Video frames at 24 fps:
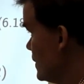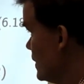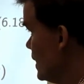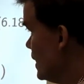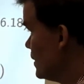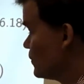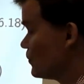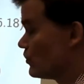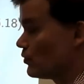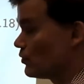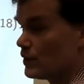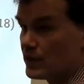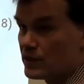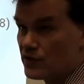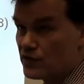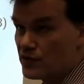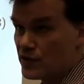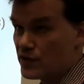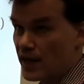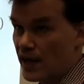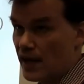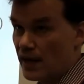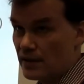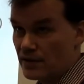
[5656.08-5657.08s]
need to
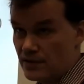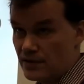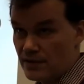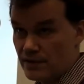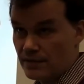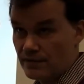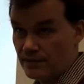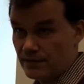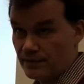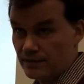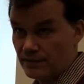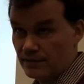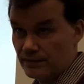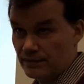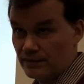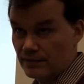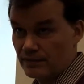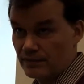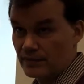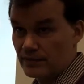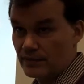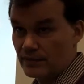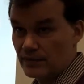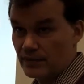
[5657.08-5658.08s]
exchange
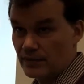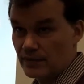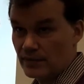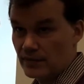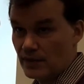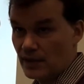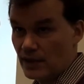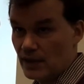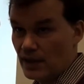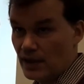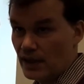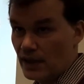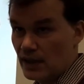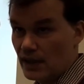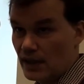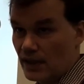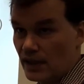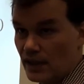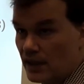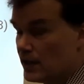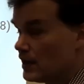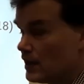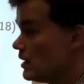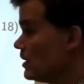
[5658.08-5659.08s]

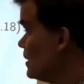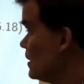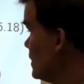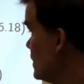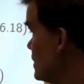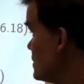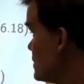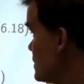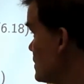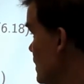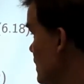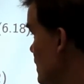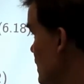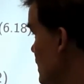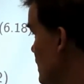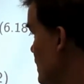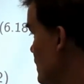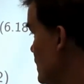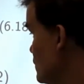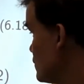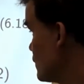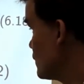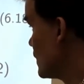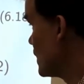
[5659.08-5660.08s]
the
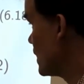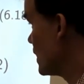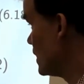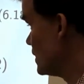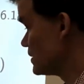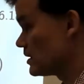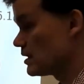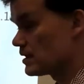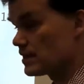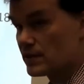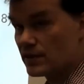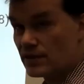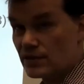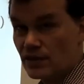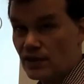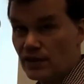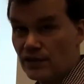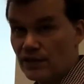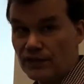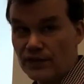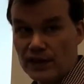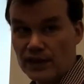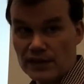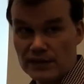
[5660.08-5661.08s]
instantaneous realizations
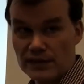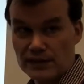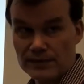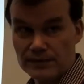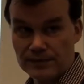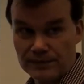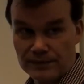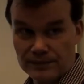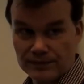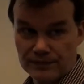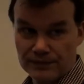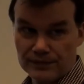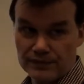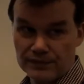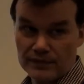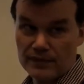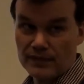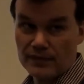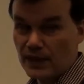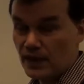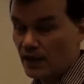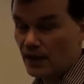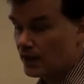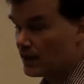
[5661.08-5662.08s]
of these
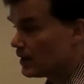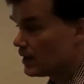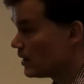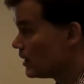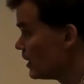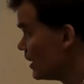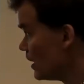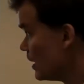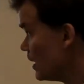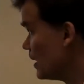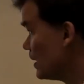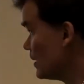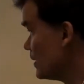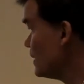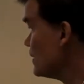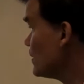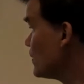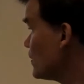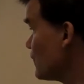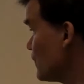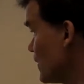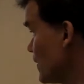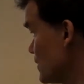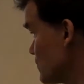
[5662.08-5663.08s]

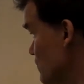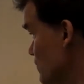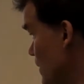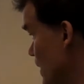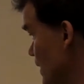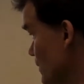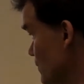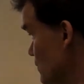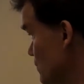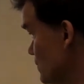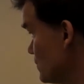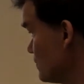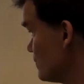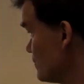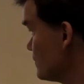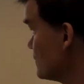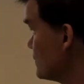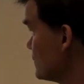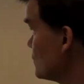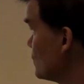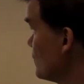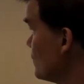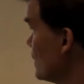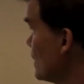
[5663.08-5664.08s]
interference values.
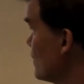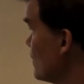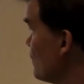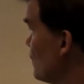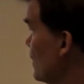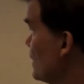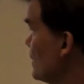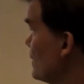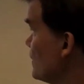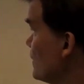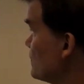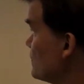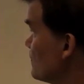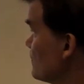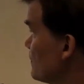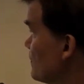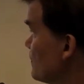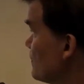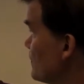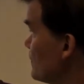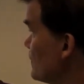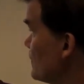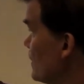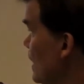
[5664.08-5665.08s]
So we can find
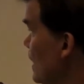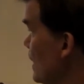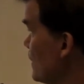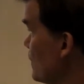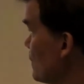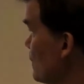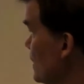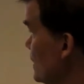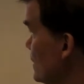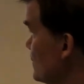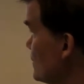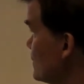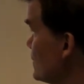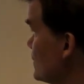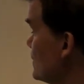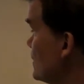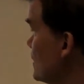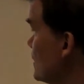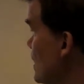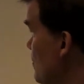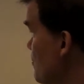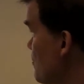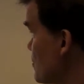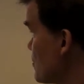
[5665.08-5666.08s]
accurate
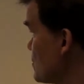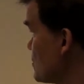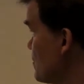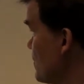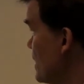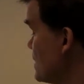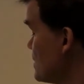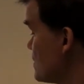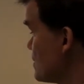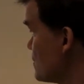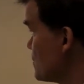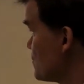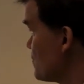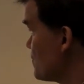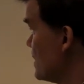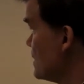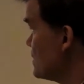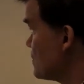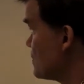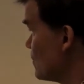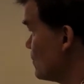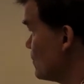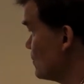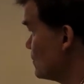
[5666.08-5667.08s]
approximations
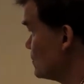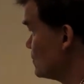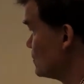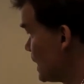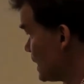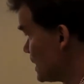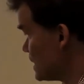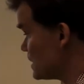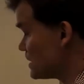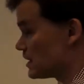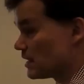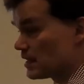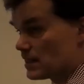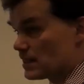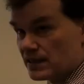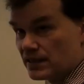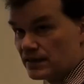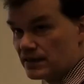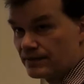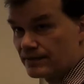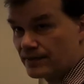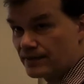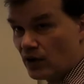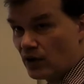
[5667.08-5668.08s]
based on statistics
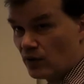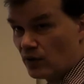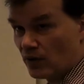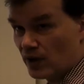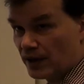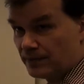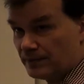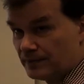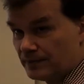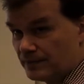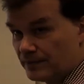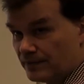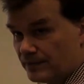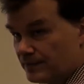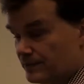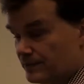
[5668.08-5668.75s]
only.